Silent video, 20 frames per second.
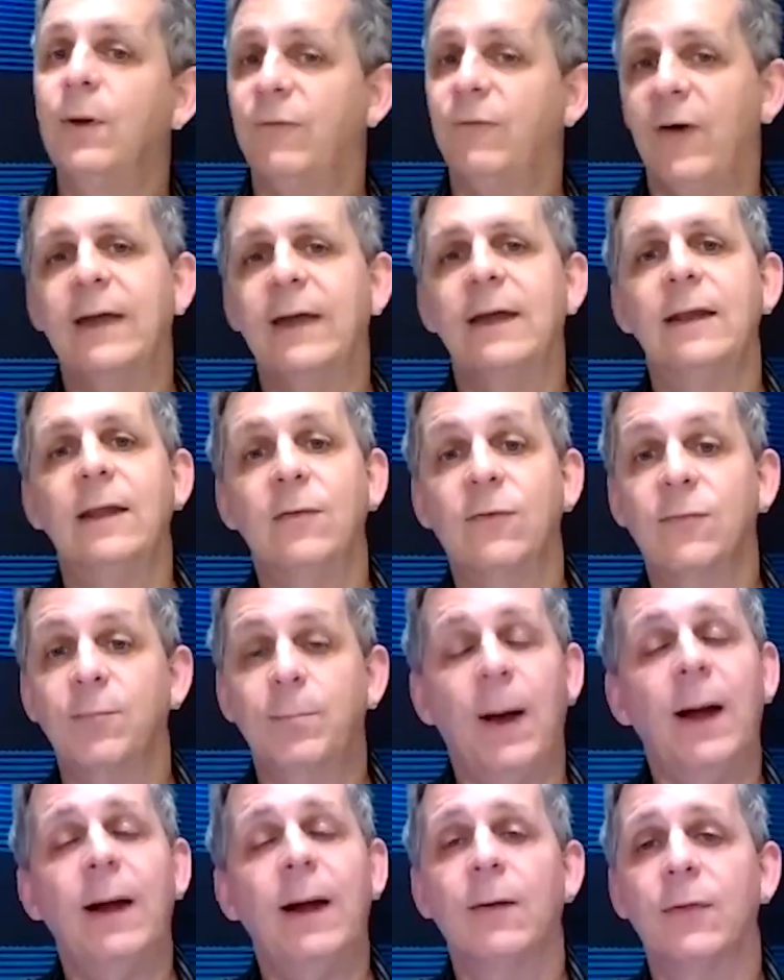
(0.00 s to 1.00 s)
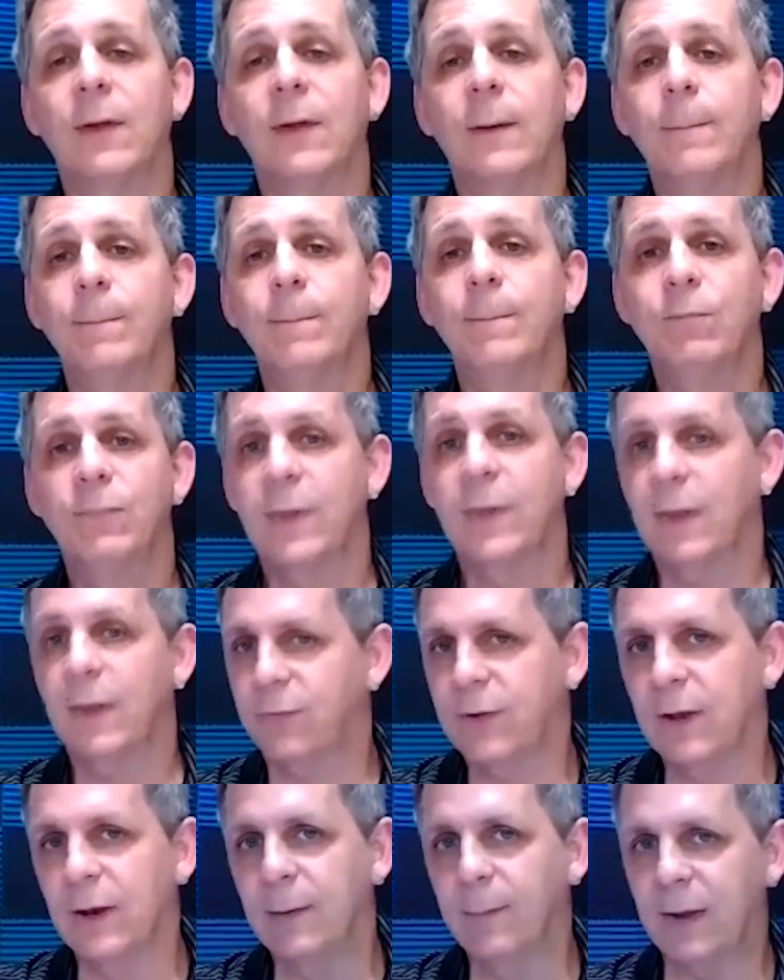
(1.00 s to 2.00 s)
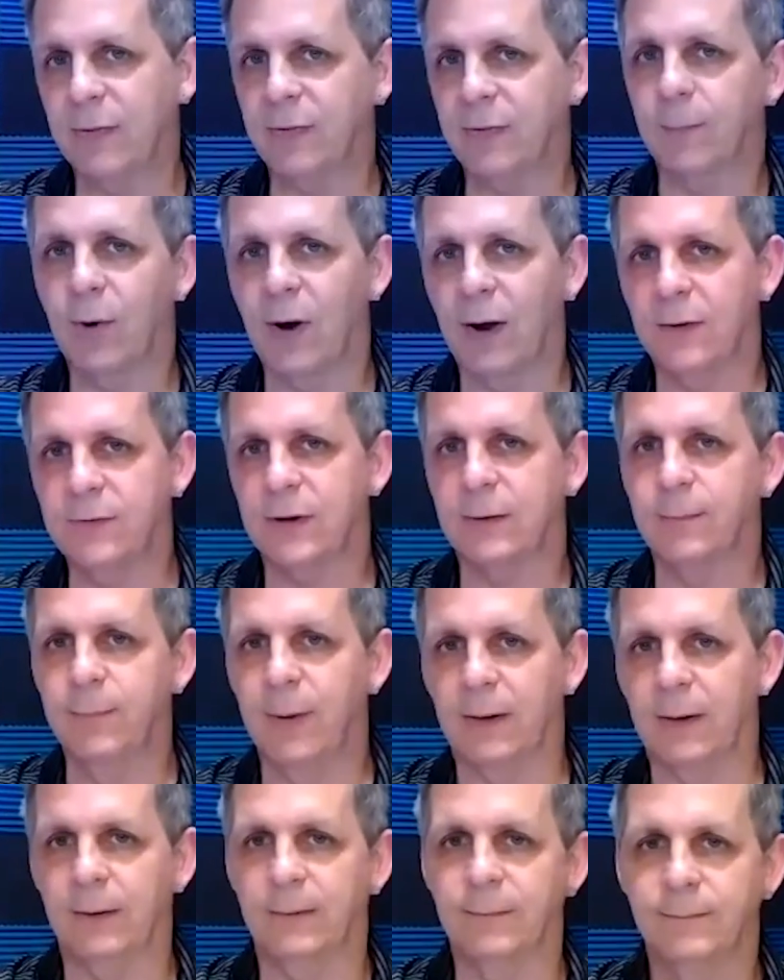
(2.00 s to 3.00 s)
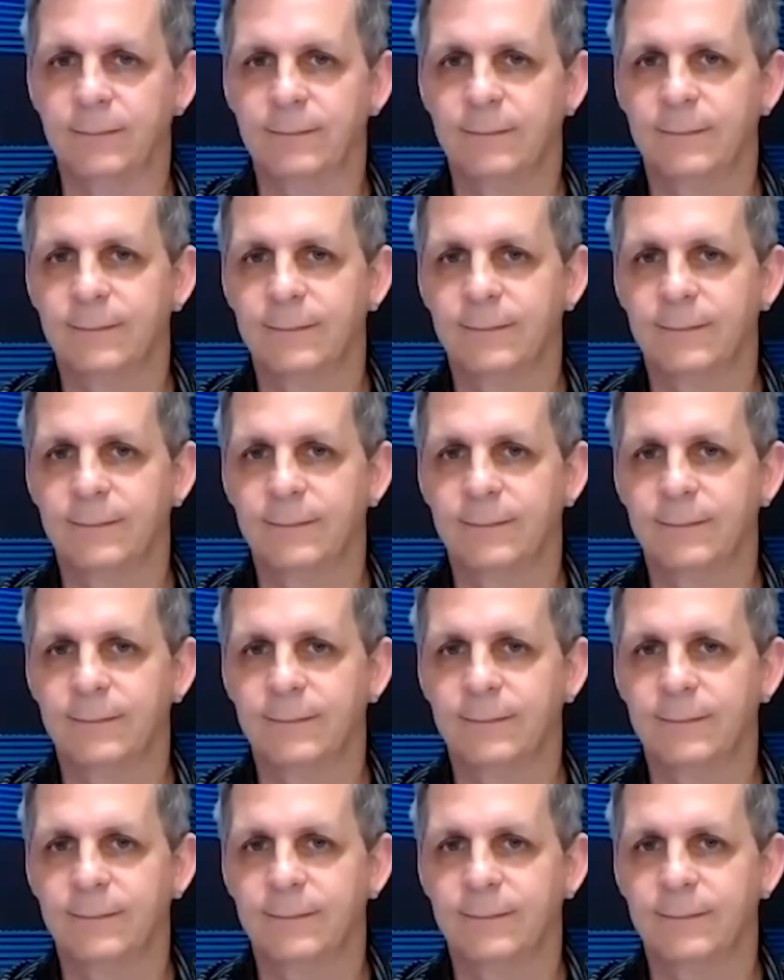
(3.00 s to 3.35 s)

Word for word: but if I can inspire them, that's going to make the project better.